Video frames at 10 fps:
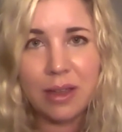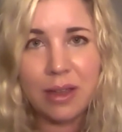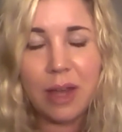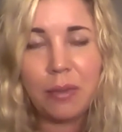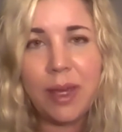
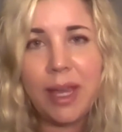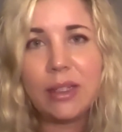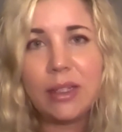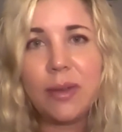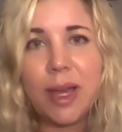And we
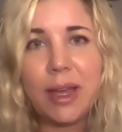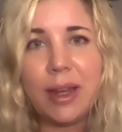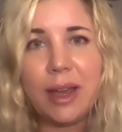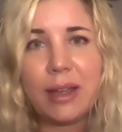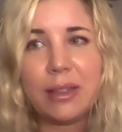get to
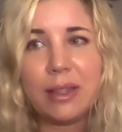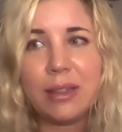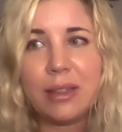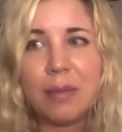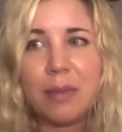recognize
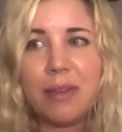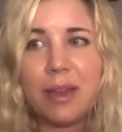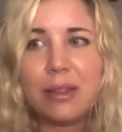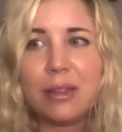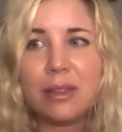that some of
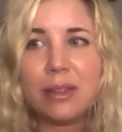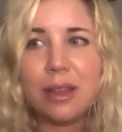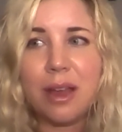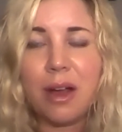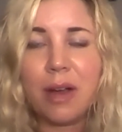us
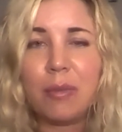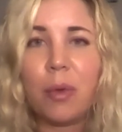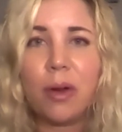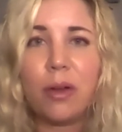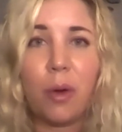are
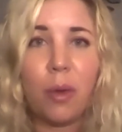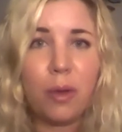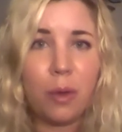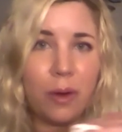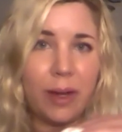more
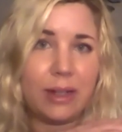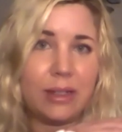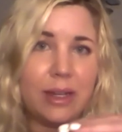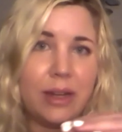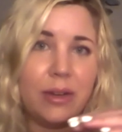
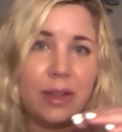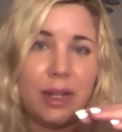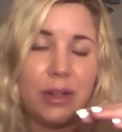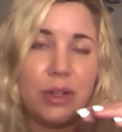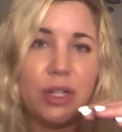goal-oriented in our
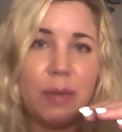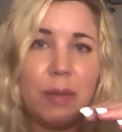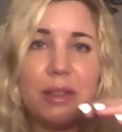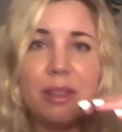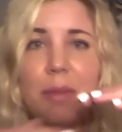leadership,
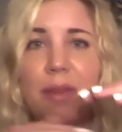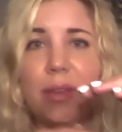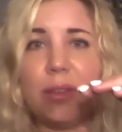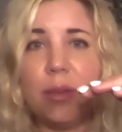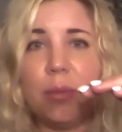and some of
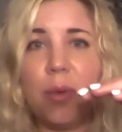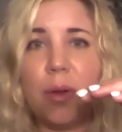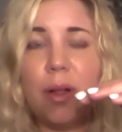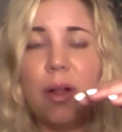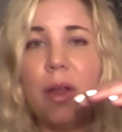us are
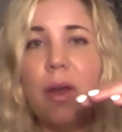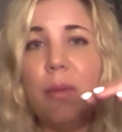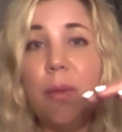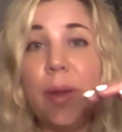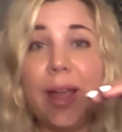more
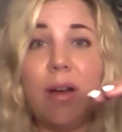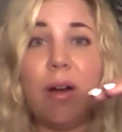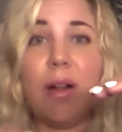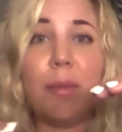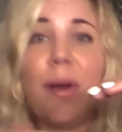what I
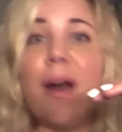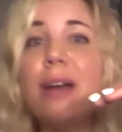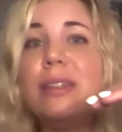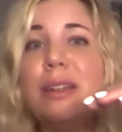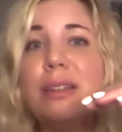call
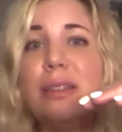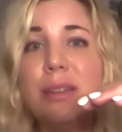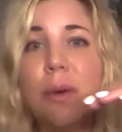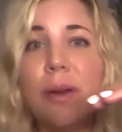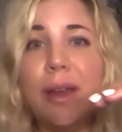
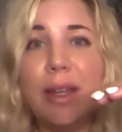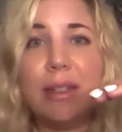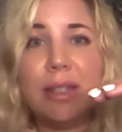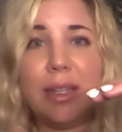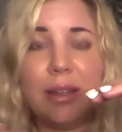
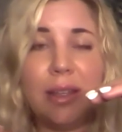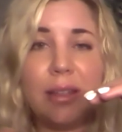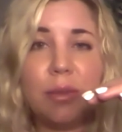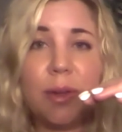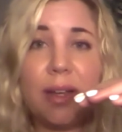process-oriented.
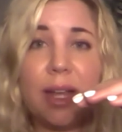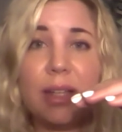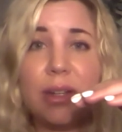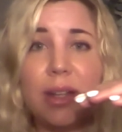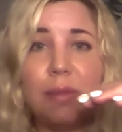That's where
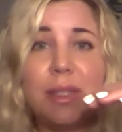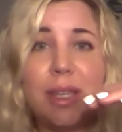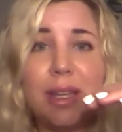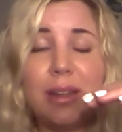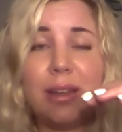connection comes
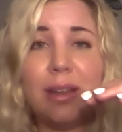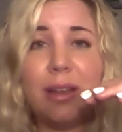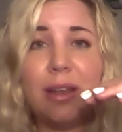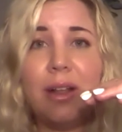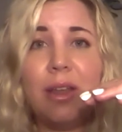in.
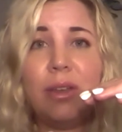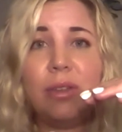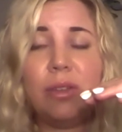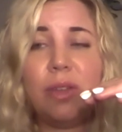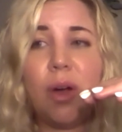
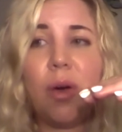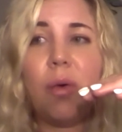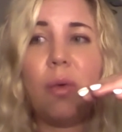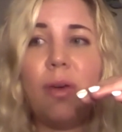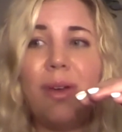
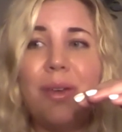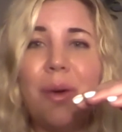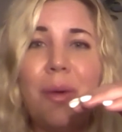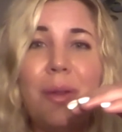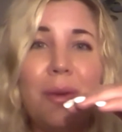So
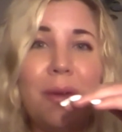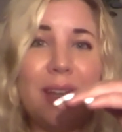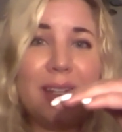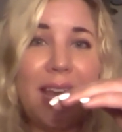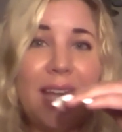goal
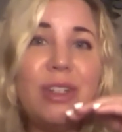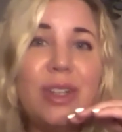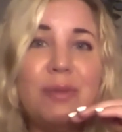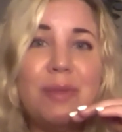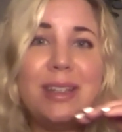
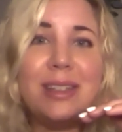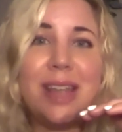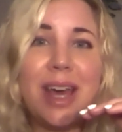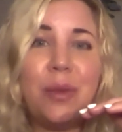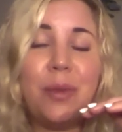orientation means
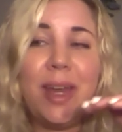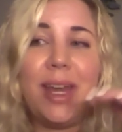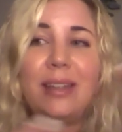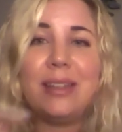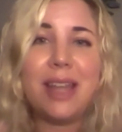that
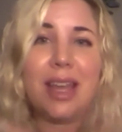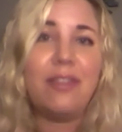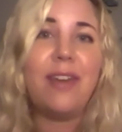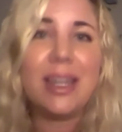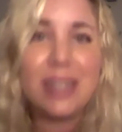we stay
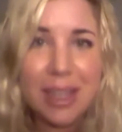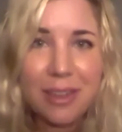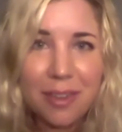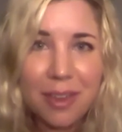effective.